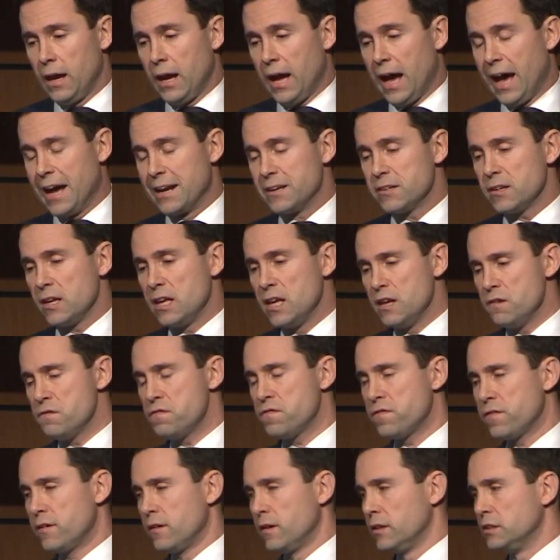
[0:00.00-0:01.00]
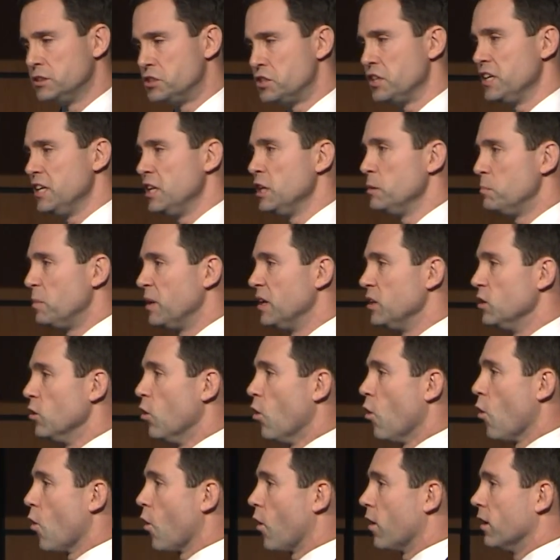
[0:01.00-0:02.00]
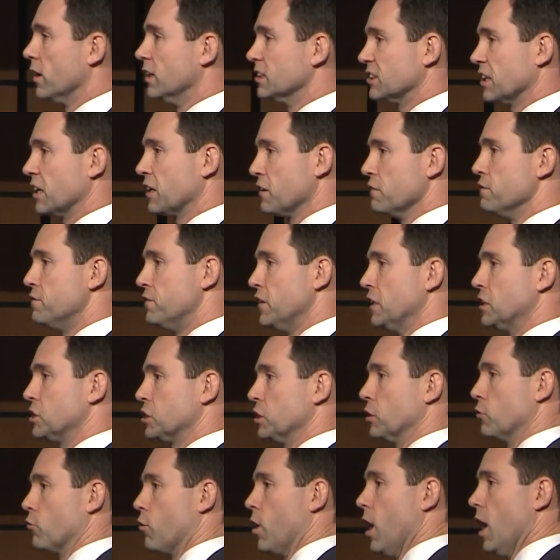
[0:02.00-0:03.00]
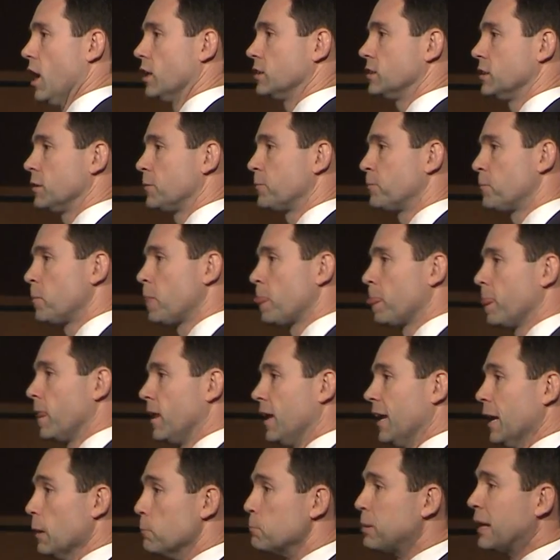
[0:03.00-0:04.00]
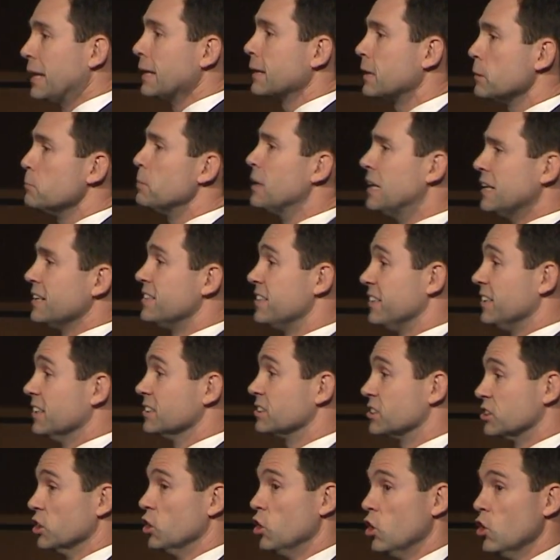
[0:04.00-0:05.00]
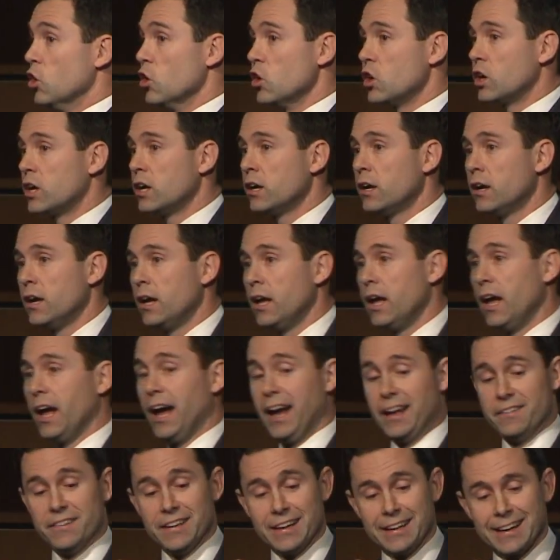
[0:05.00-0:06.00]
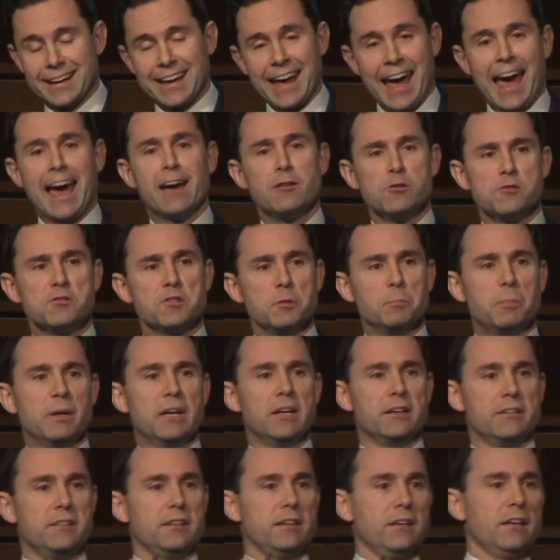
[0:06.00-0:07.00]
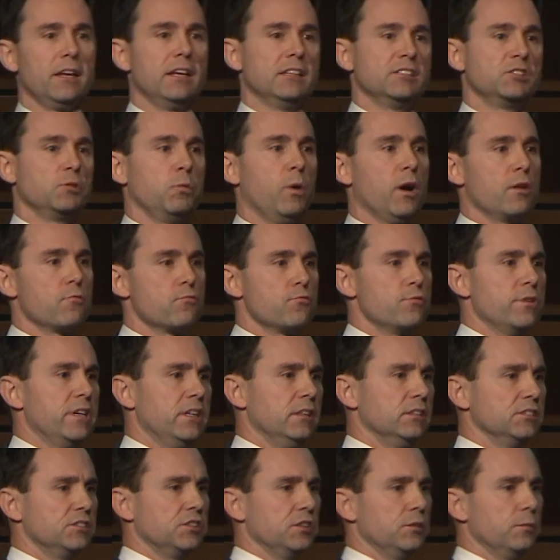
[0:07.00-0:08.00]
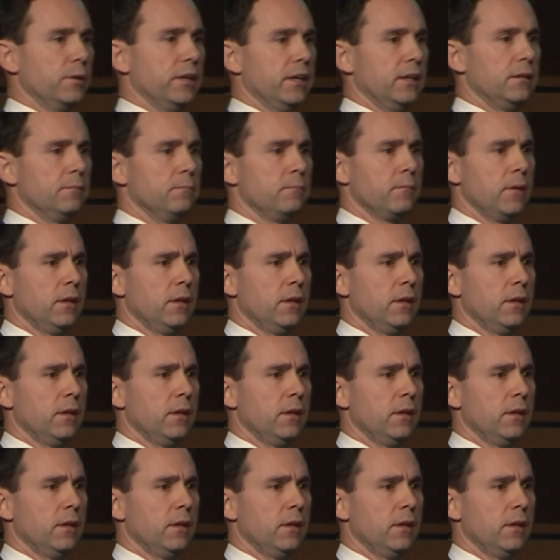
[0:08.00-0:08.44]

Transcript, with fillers: And if GDPR is like a fishing rod, applicability is the hook, and then accountability is what reels you in.